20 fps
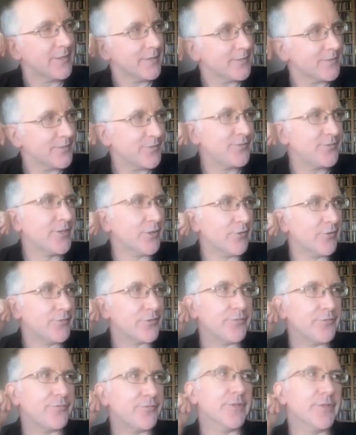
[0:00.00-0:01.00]
still
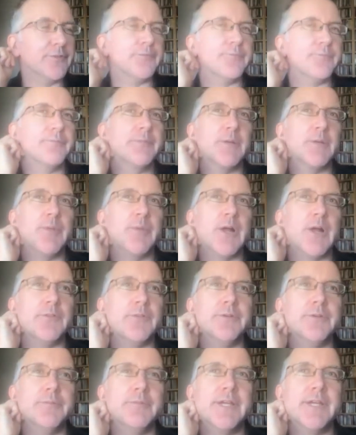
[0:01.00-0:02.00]
feel compelled
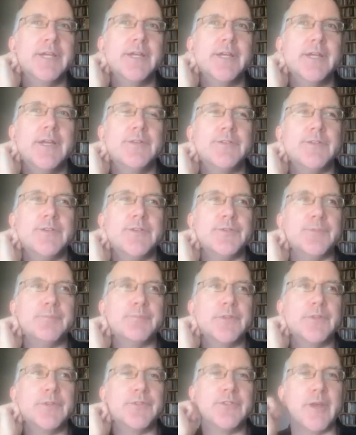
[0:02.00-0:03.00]
to
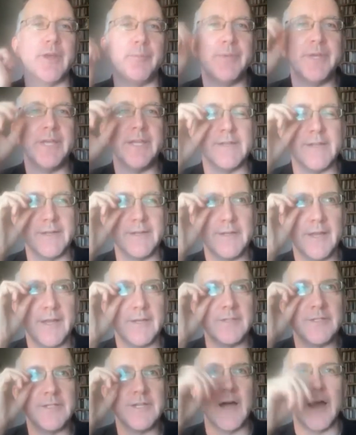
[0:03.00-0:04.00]
step in
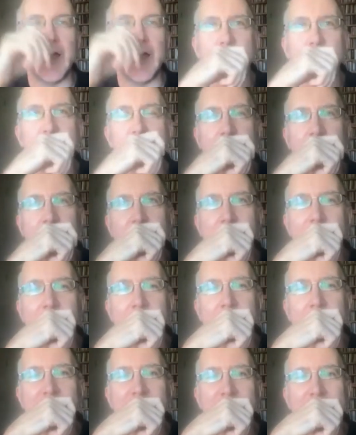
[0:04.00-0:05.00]
at times,
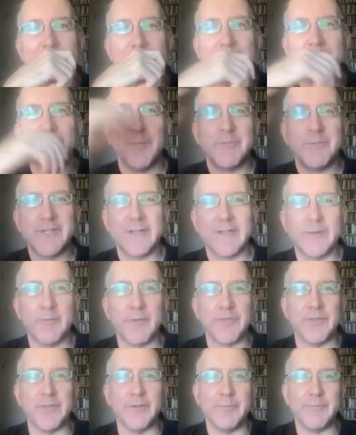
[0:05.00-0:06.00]
and particularly
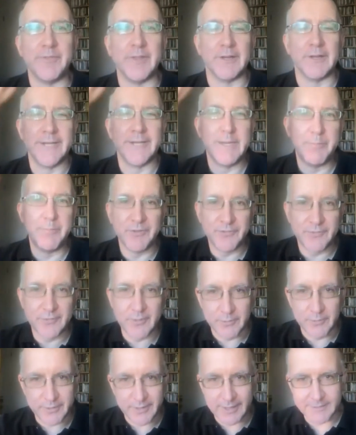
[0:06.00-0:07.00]
with the
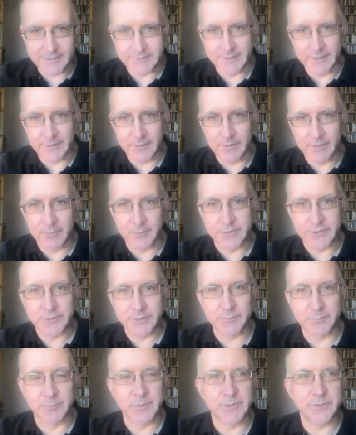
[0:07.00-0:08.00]
Liebestod idea,
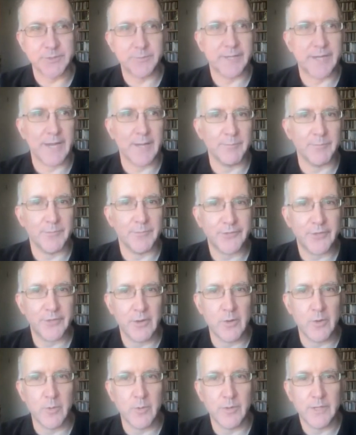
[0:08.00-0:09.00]
which became
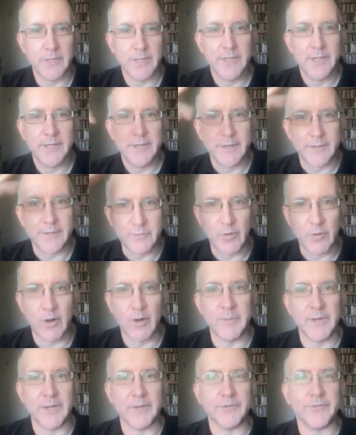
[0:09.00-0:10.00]
so
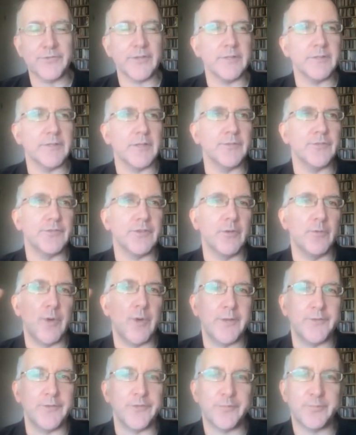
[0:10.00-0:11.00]
enormous and so
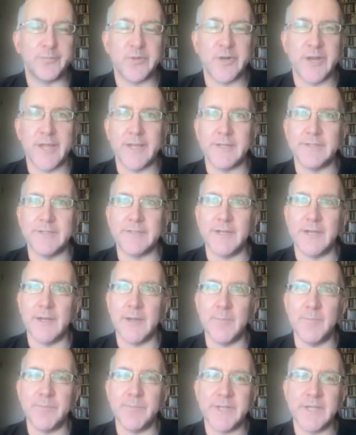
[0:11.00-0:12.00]
widespread
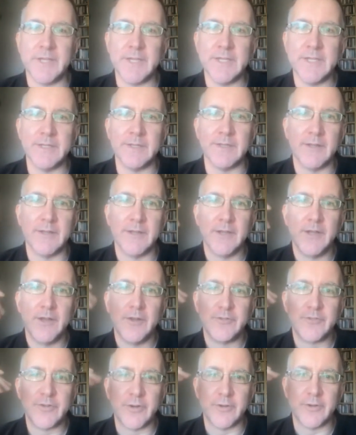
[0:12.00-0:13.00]
in
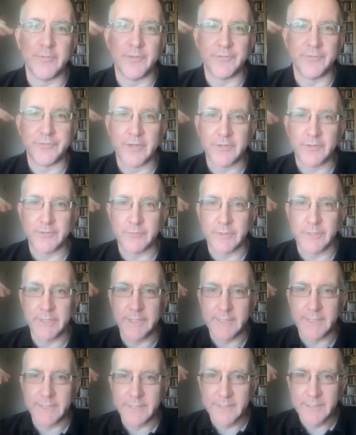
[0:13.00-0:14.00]
turn of the
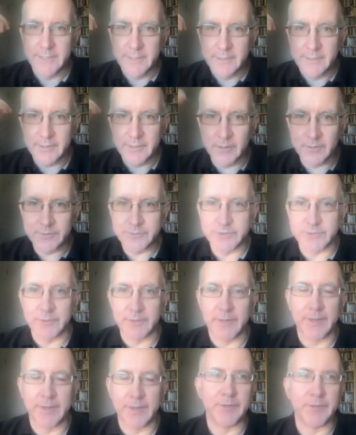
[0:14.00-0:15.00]
century
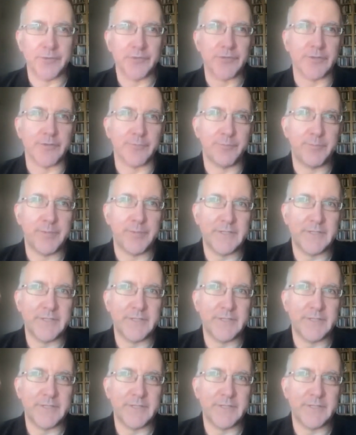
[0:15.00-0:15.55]
culture, and the sort of